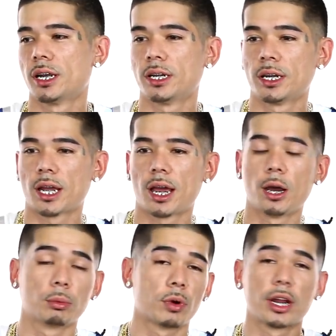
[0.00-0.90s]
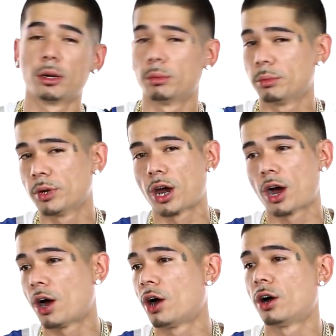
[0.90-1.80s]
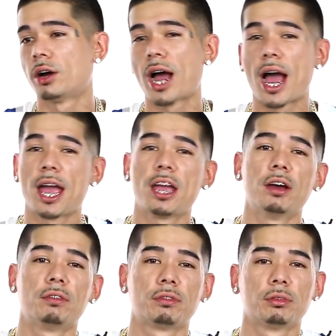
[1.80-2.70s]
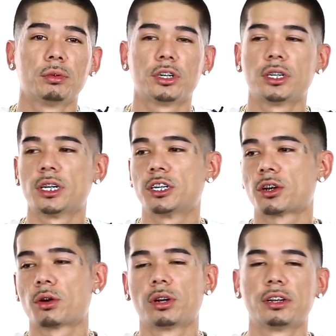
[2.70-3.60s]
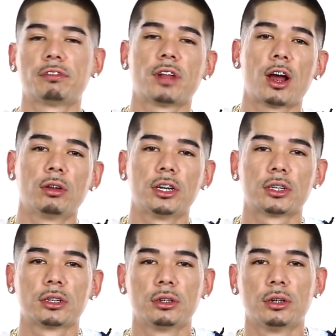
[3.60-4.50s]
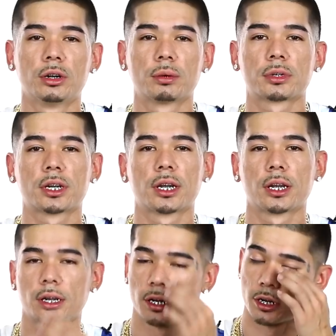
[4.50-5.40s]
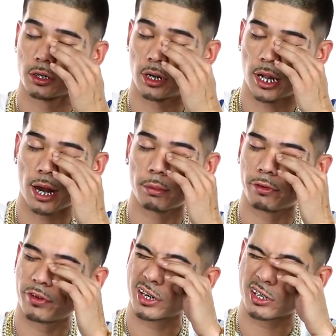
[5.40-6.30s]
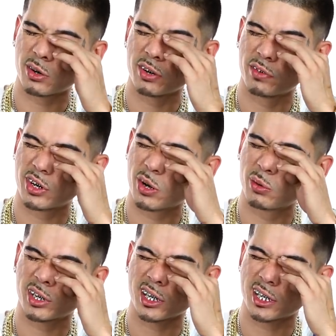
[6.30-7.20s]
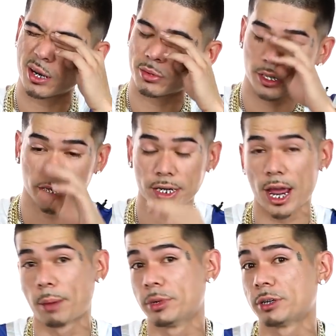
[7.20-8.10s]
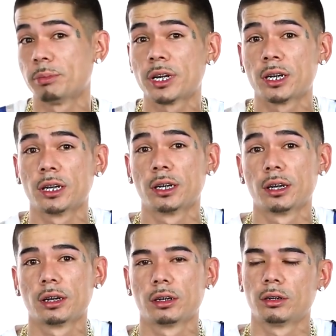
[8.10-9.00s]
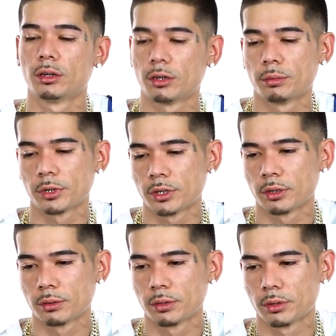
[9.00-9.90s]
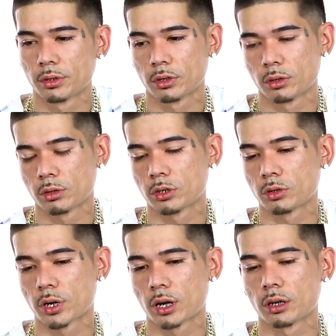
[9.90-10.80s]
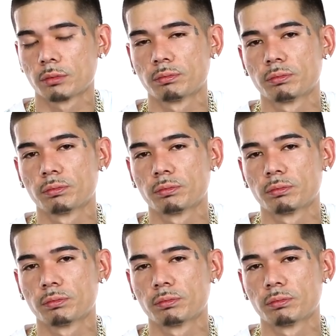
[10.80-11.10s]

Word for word: and then I upgraded them to all IF, which mm. is internally flawless. You know what I'm saying? So a lot of motherfuckers don't even know what the steps to the diamonds mean. You know what I mean? Is that a